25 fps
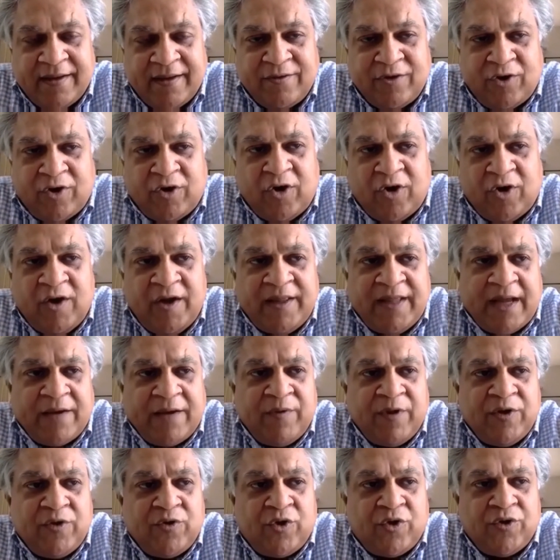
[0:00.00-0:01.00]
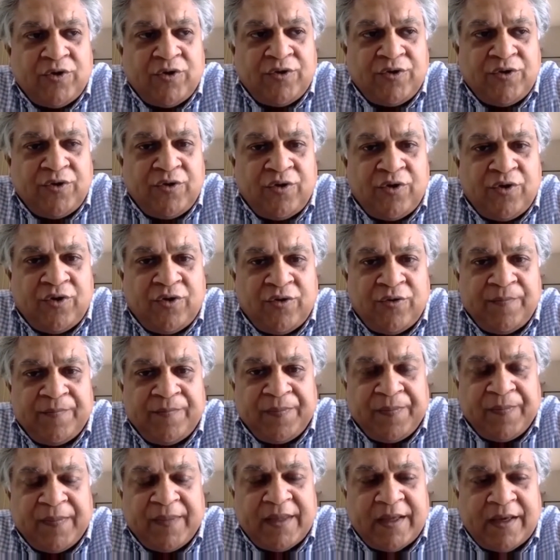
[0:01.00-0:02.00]
Not only that we don't know
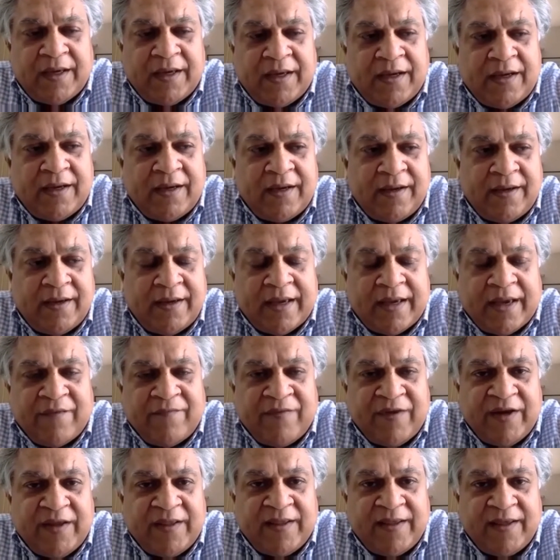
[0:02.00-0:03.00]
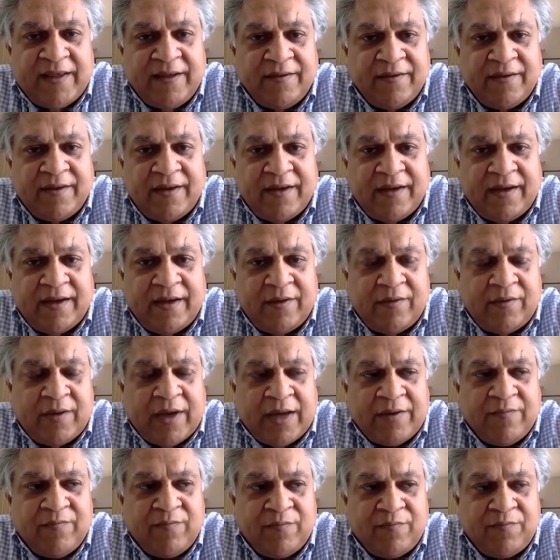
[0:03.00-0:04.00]
everything,
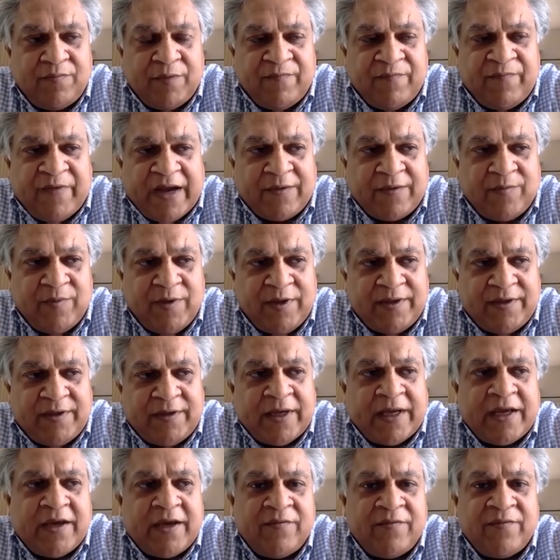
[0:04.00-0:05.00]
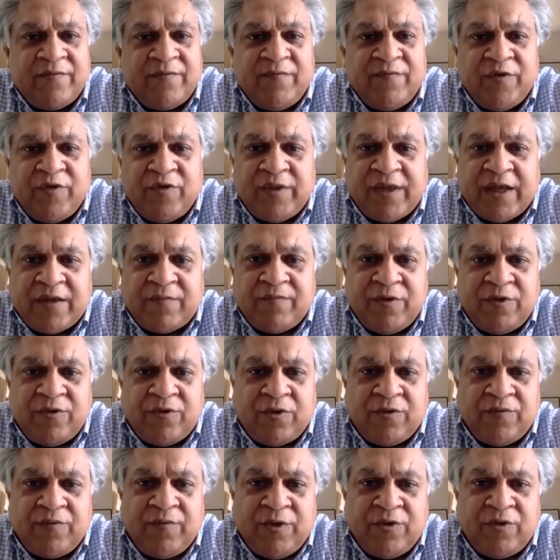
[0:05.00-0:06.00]
and in fact we take a view that
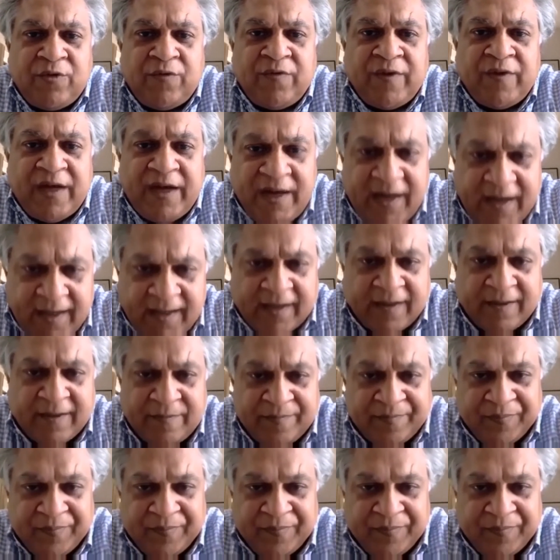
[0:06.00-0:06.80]
we know very little.